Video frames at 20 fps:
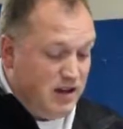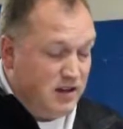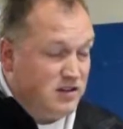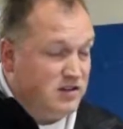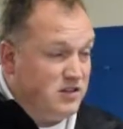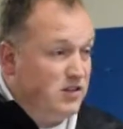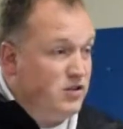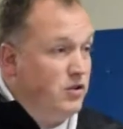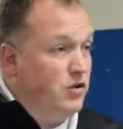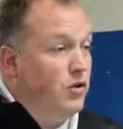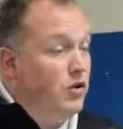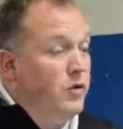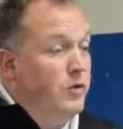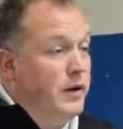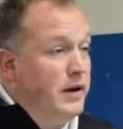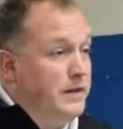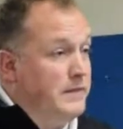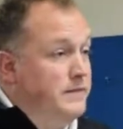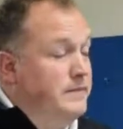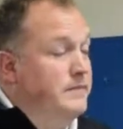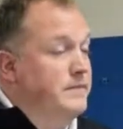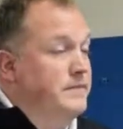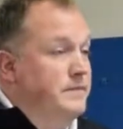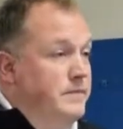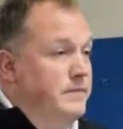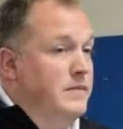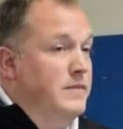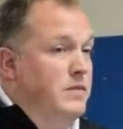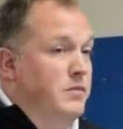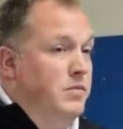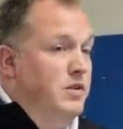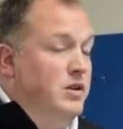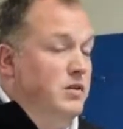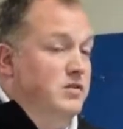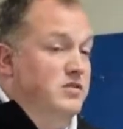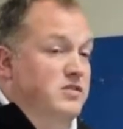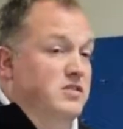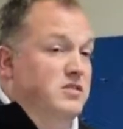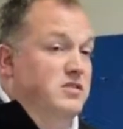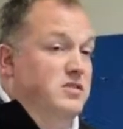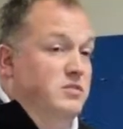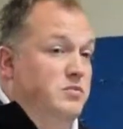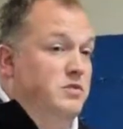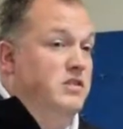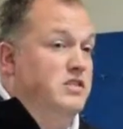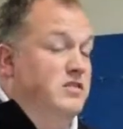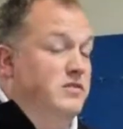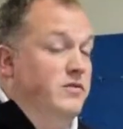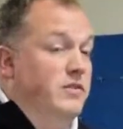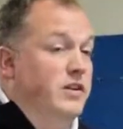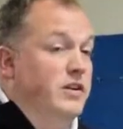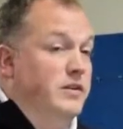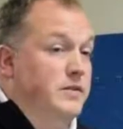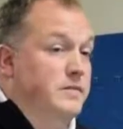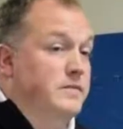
it's going to go away. But it'll still suppress the fire.